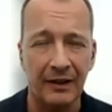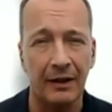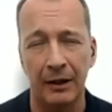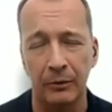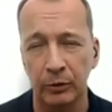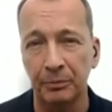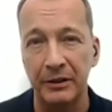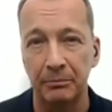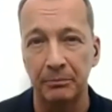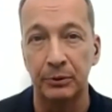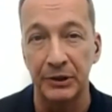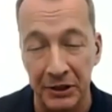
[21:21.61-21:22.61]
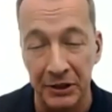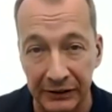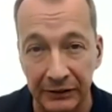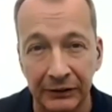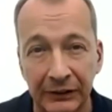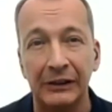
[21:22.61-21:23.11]
I will be in
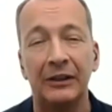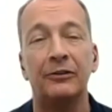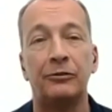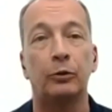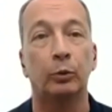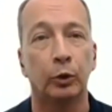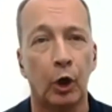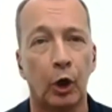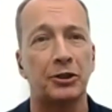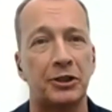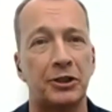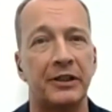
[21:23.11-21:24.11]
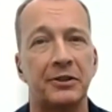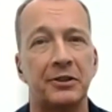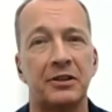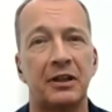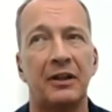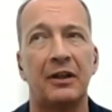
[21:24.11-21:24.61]
Brazil to launch this,
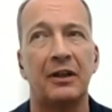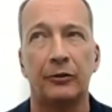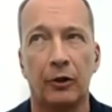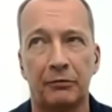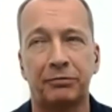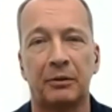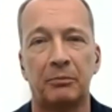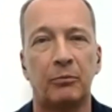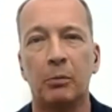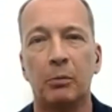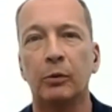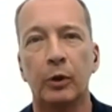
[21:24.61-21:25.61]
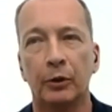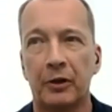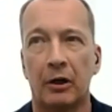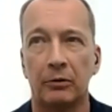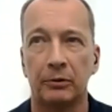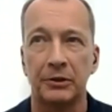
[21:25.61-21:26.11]
not from Mobile World
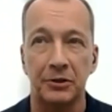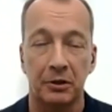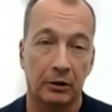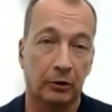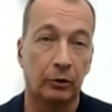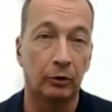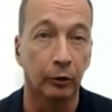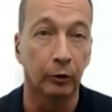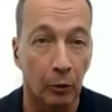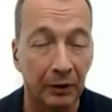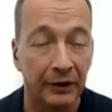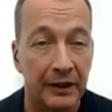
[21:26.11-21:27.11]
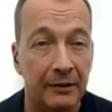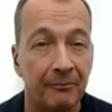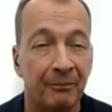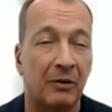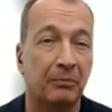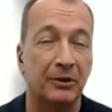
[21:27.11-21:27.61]
Congress globally,
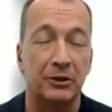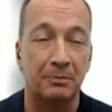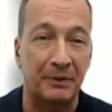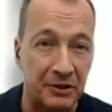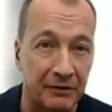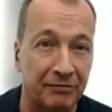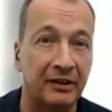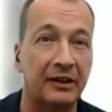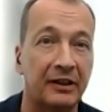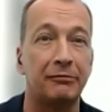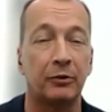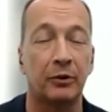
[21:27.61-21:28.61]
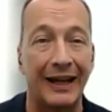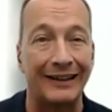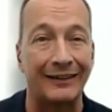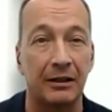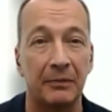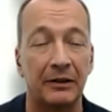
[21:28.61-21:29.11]
but specifically for
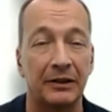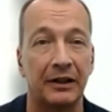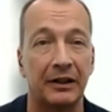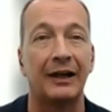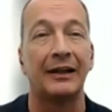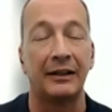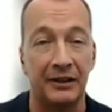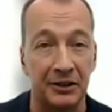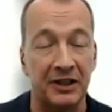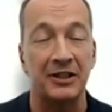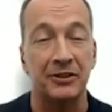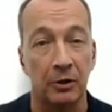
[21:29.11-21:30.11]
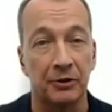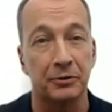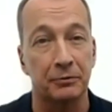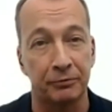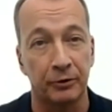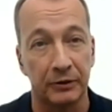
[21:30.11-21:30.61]
Latin America, and in this case also
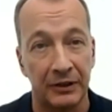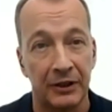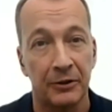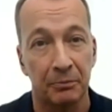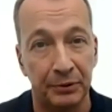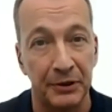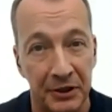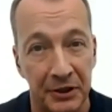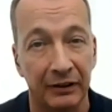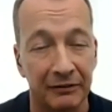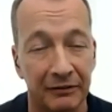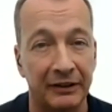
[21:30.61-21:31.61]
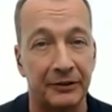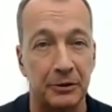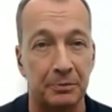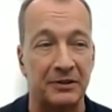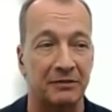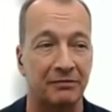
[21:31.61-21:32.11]
for Brazil in very
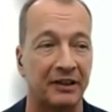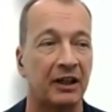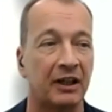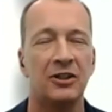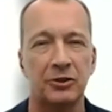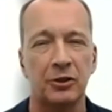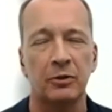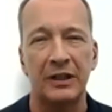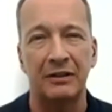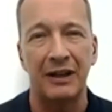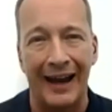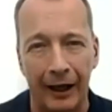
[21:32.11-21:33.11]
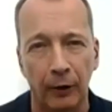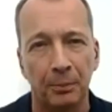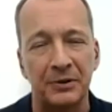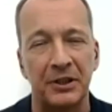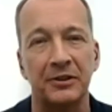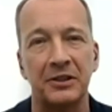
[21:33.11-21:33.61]
specific. So it
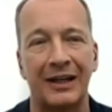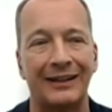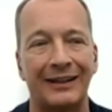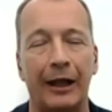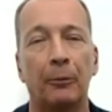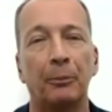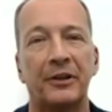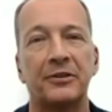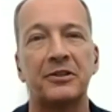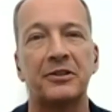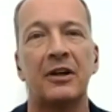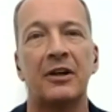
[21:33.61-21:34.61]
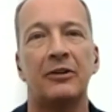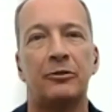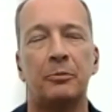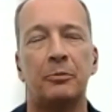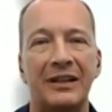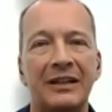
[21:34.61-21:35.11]
helps us, and it helped us to
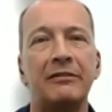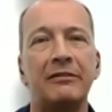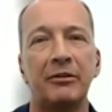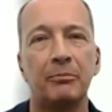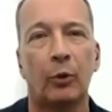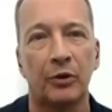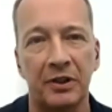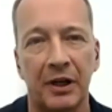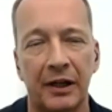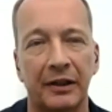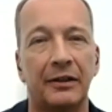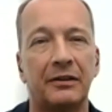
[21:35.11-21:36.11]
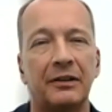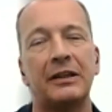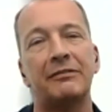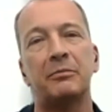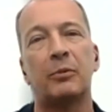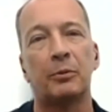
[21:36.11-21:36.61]
be even more targeted,
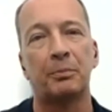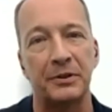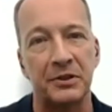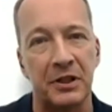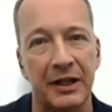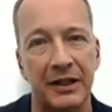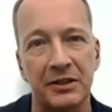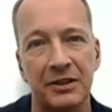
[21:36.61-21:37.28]
even more precise